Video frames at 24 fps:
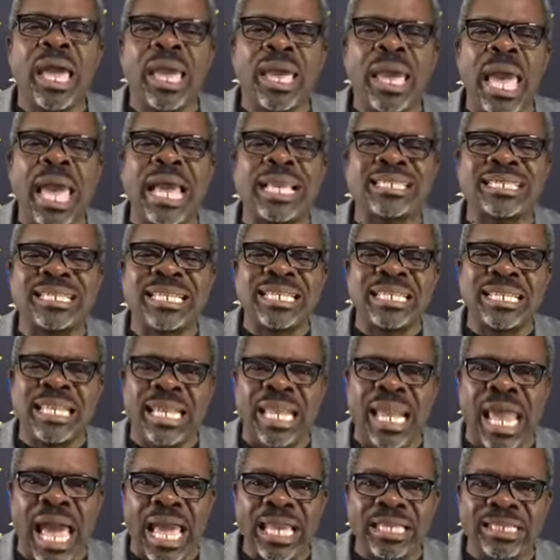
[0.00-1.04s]
as He
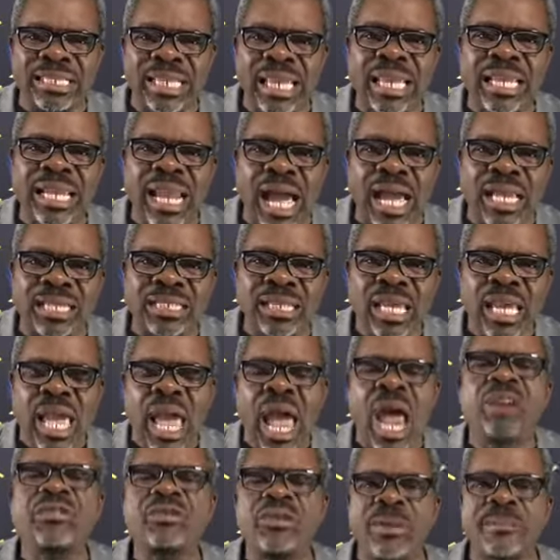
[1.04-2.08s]
delights in us.
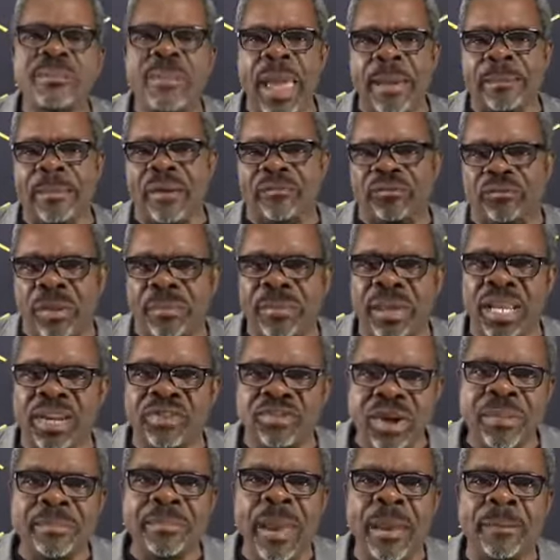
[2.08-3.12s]
And remember, family,
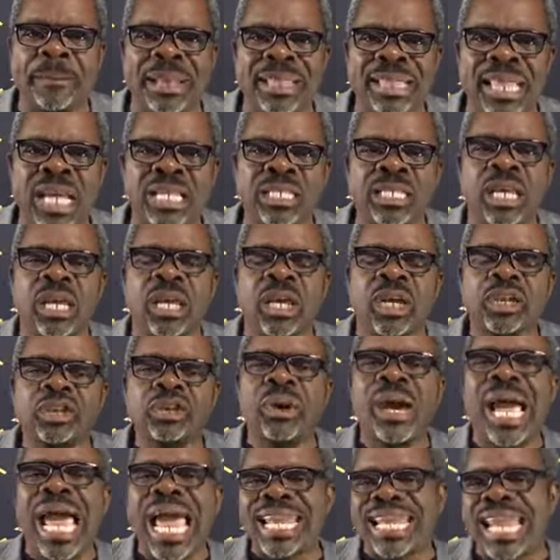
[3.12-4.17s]
remember that
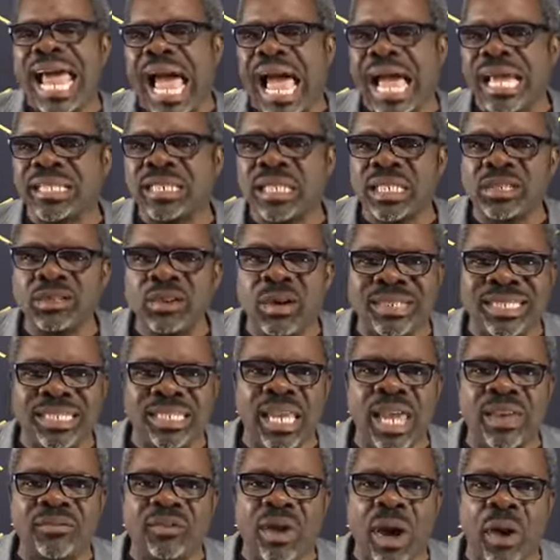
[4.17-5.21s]
you and I did not
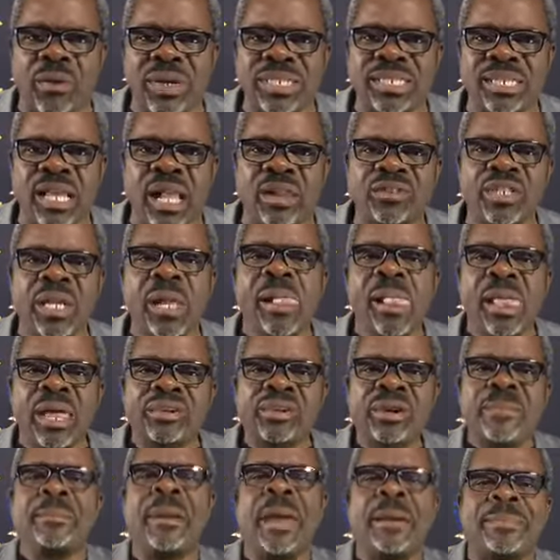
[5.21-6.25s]
save ourselves.
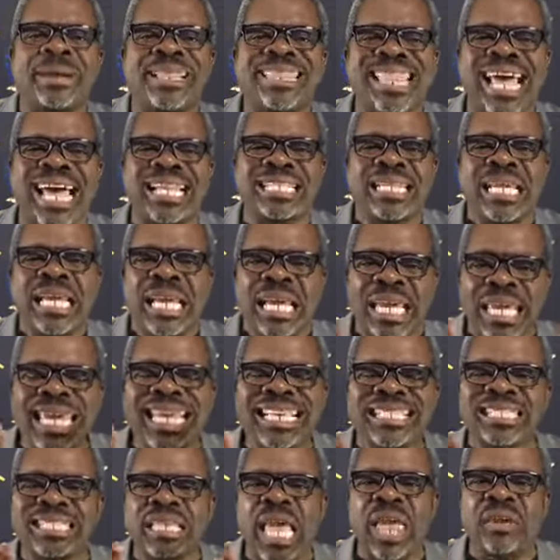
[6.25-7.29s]
Remember that He
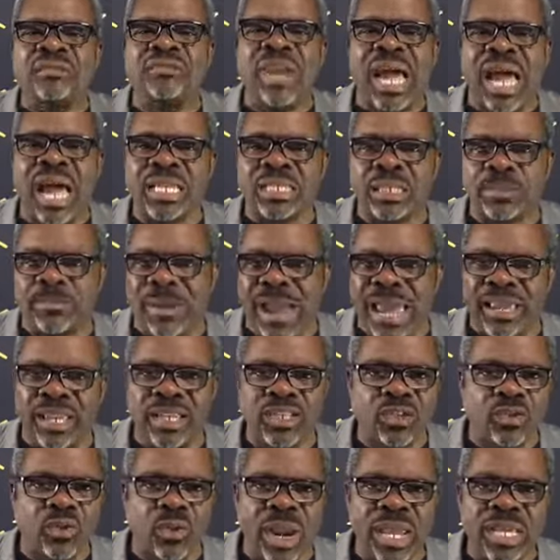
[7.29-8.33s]
saved us by
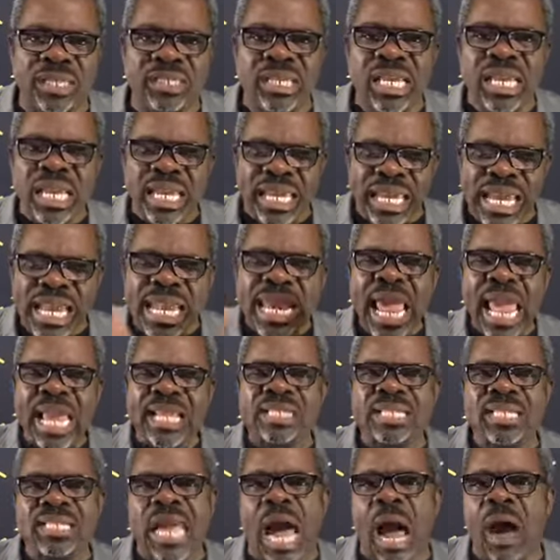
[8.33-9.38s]
His grace. He
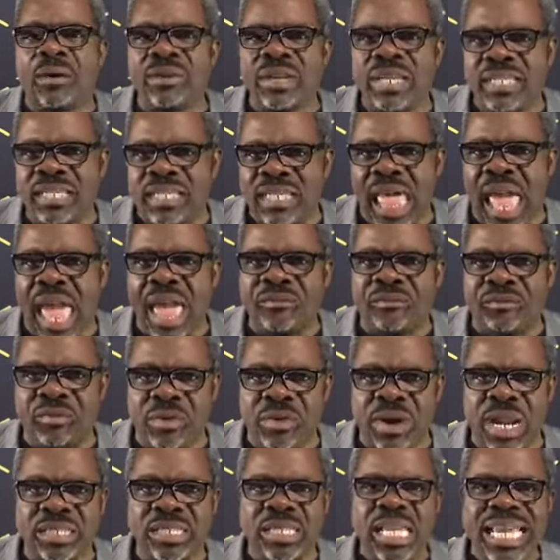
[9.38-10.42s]
laid down His life
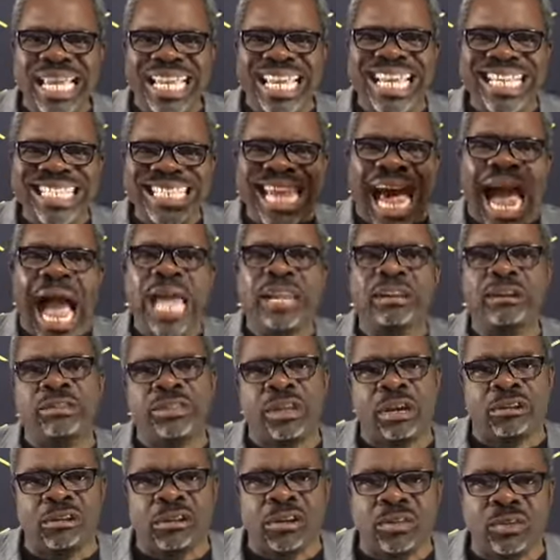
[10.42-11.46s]
for us. He died on the
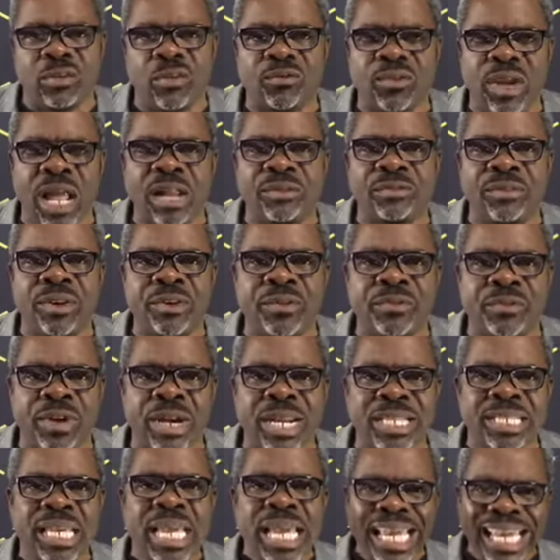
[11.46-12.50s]
cross of Calvary for
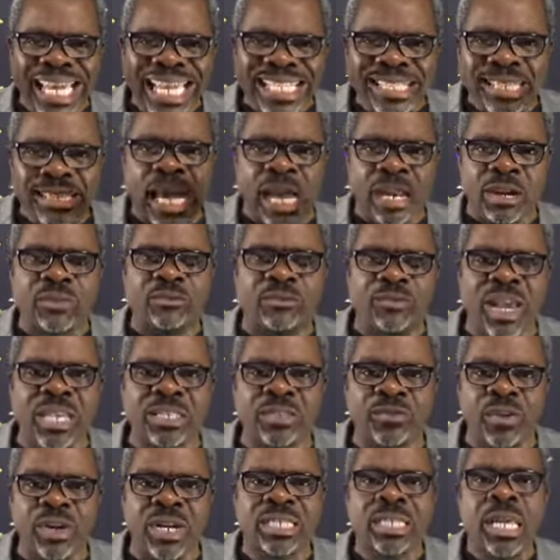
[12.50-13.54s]
us. He sacrificed
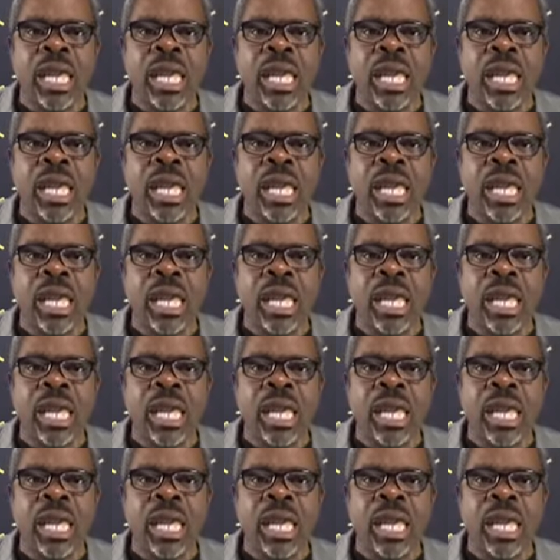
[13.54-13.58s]
for us.